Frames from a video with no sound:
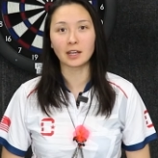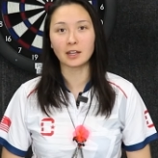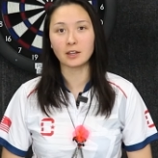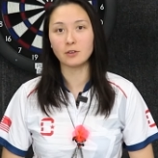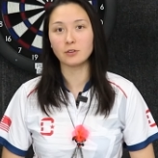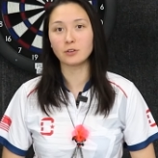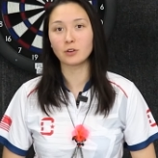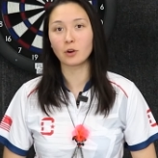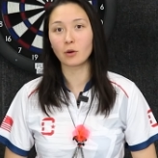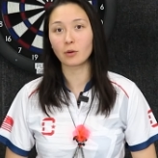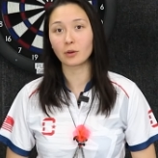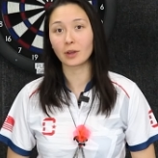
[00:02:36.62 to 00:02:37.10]
and
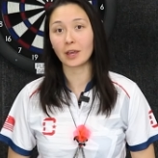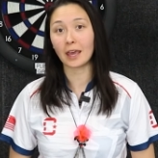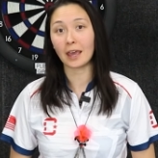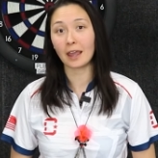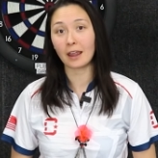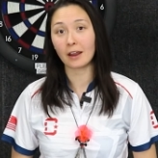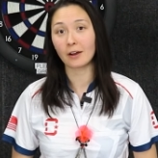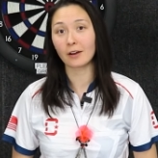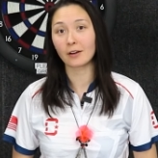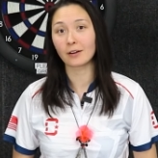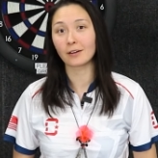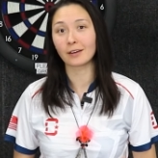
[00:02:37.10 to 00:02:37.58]
you don't
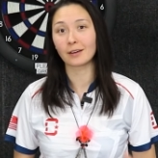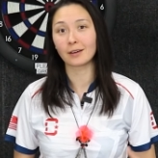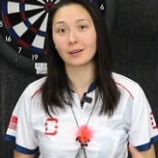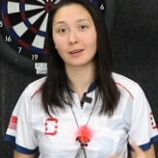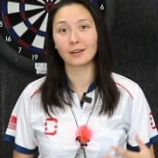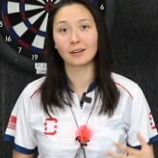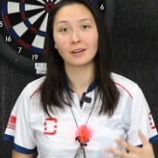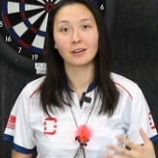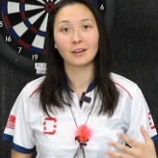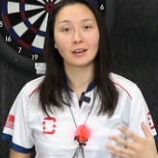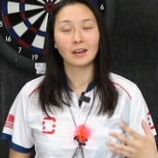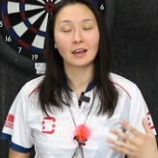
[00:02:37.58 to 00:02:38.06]
care
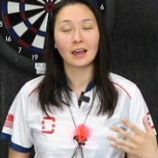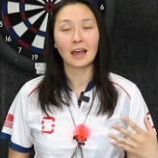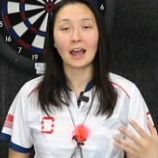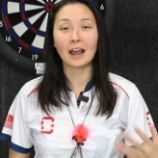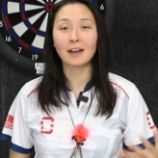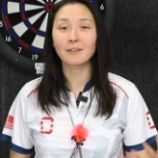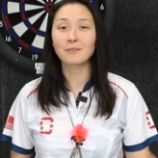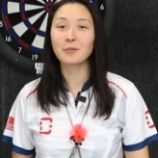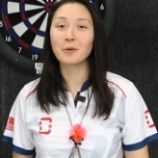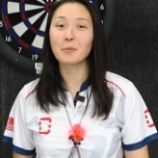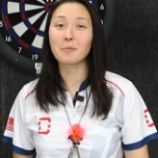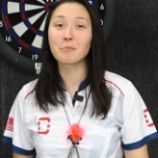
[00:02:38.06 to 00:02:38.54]
to
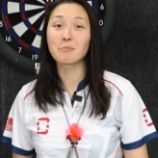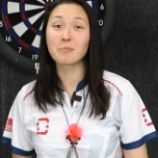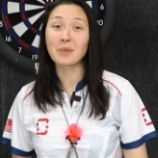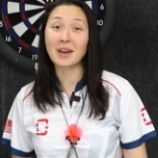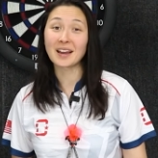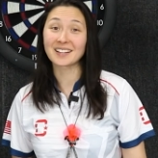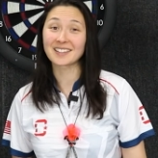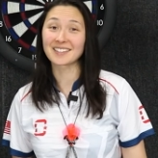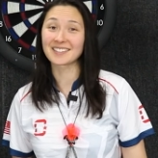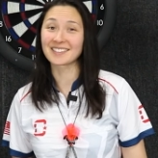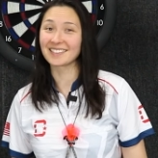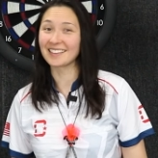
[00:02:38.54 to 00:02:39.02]
have the
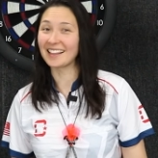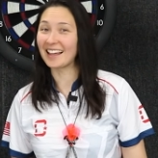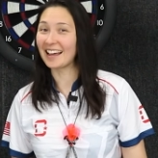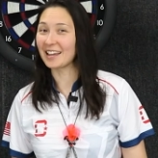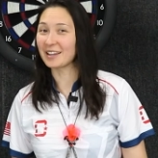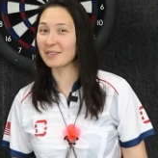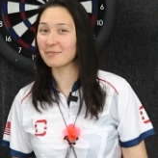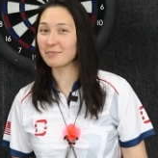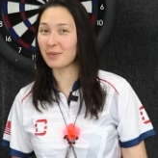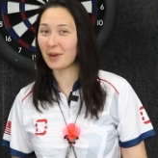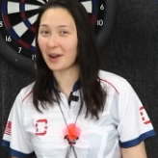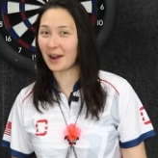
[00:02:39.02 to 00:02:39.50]
best
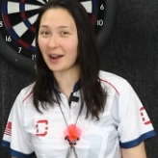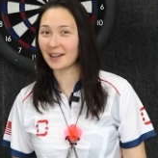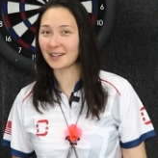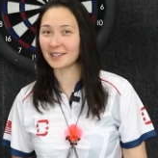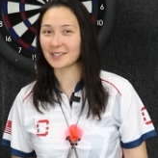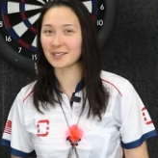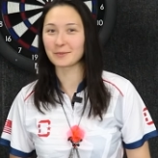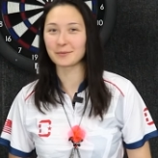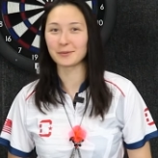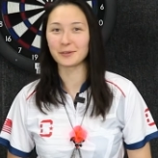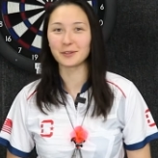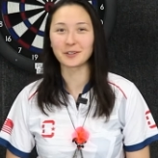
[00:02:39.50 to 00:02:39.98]
light
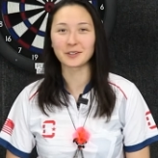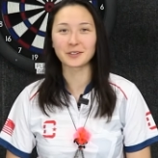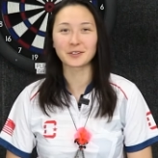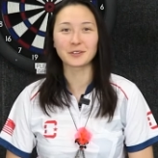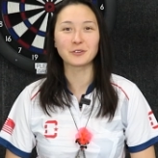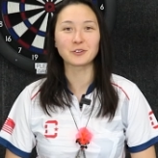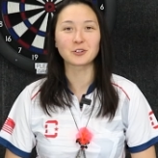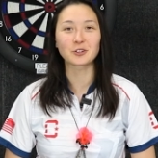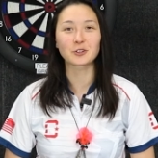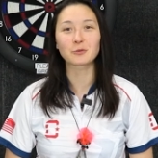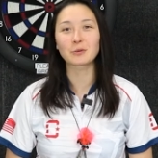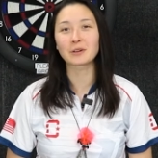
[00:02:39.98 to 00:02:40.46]
possible.
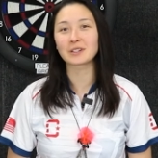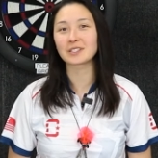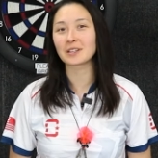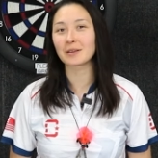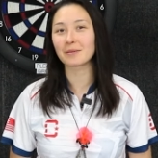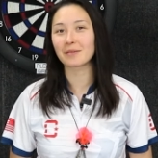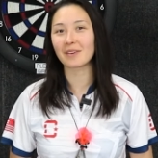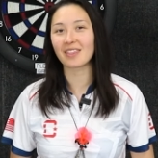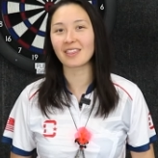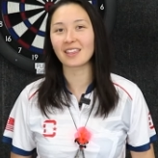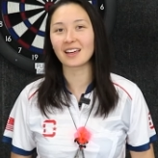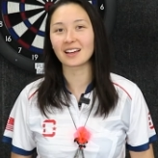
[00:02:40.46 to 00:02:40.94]
You just want
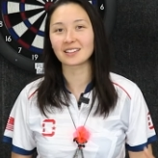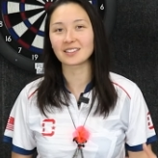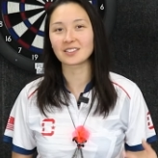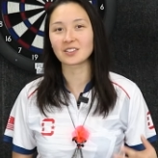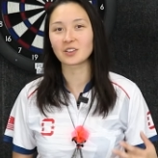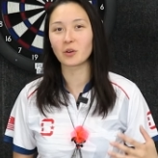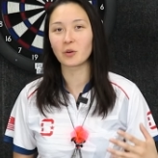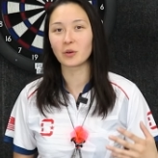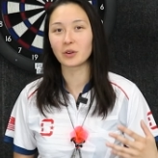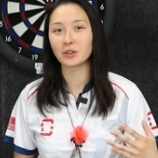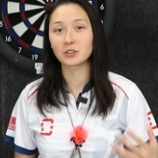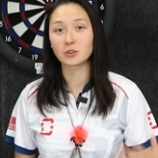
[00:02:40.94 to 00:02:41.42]
something that's
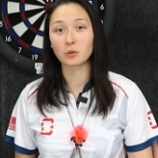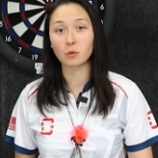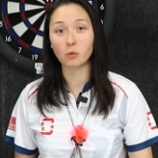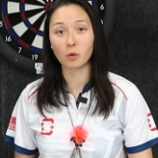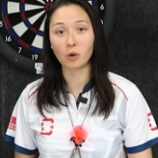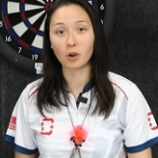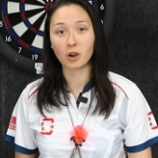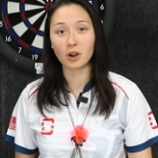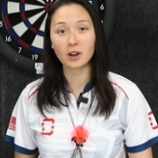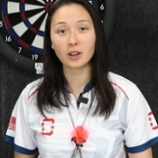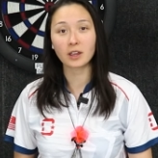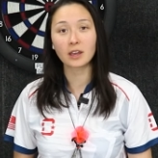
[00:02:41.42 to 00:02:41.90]
going to
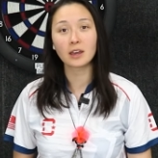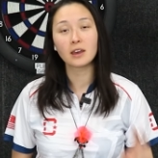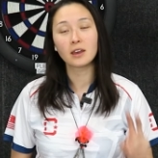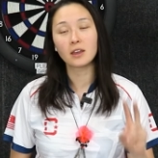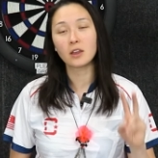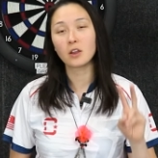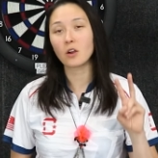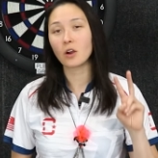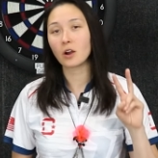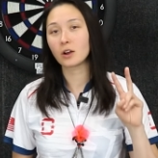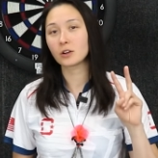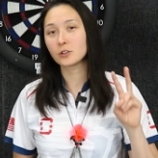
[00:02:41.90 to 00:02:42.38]
work.
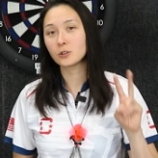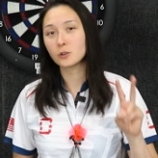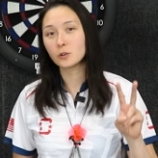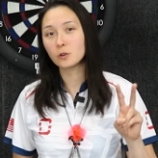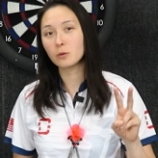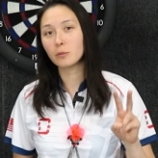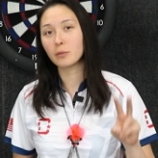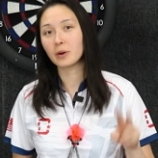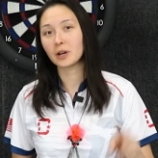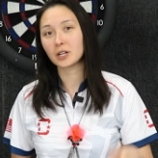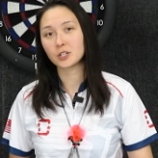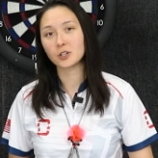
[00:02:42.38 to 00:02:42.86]
Here are
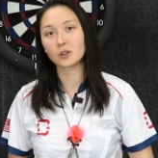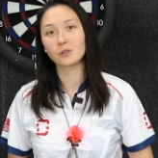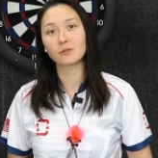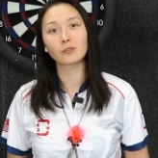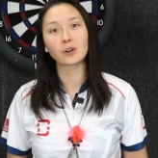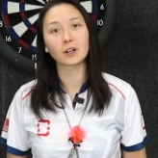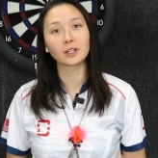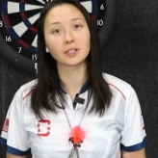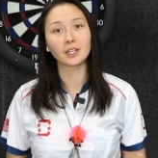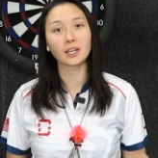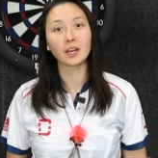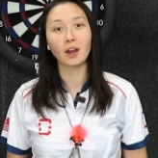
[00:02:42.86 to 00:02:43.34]
two
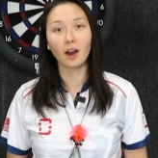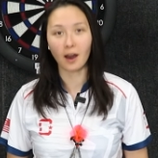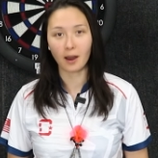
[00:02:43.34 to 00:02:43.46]
budget-friendly